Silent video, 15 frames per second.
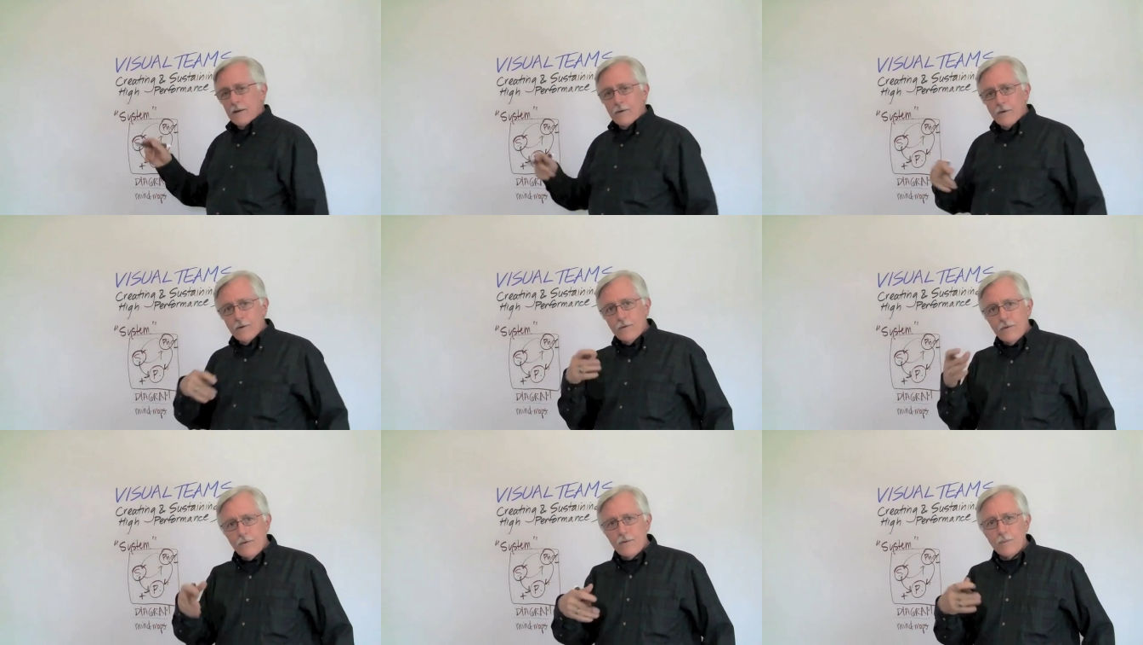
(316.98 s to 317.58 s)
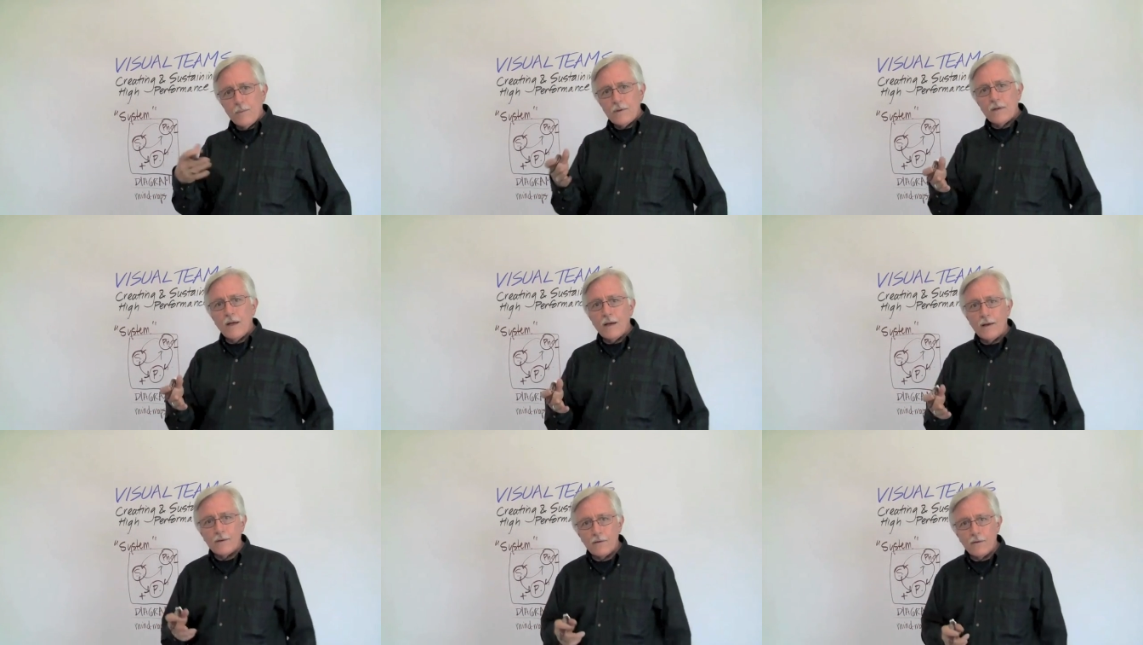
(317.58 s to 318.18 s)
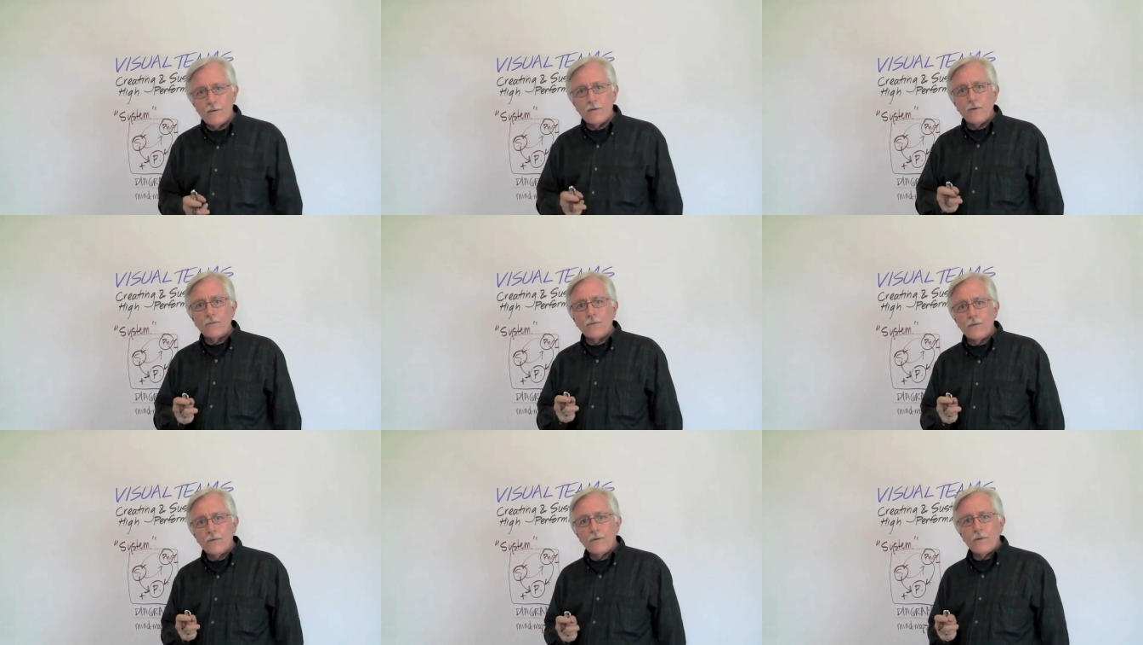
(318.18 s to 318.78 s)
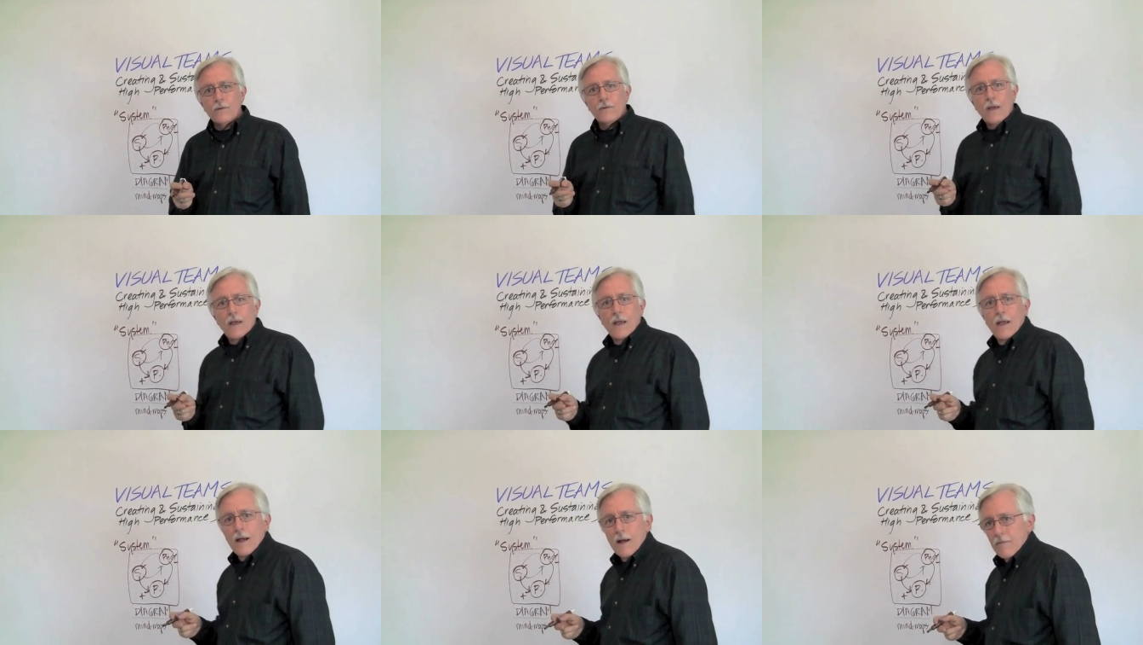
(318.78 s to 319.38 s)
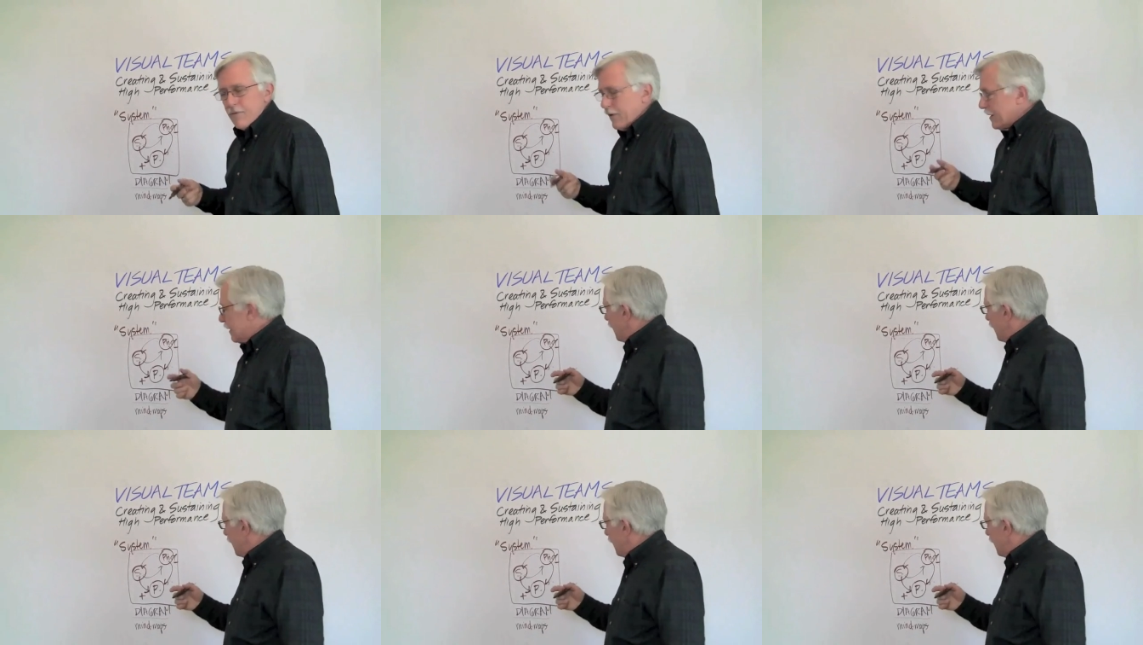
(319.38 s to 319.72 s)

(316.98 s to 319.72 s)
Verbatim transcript: to systematize. So, for instance, a very